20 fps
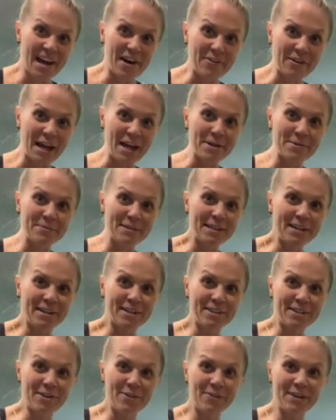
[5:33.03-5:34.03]
Okay, we
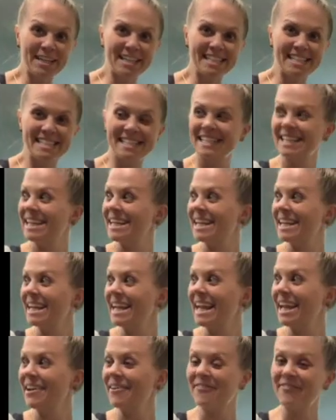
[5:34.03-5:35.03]
are going to see
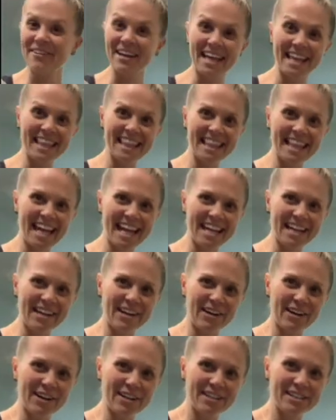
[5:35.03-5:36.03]
if they
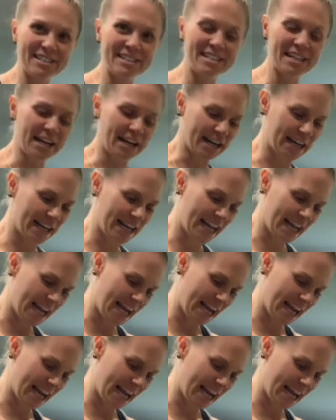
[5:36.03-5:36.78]
are done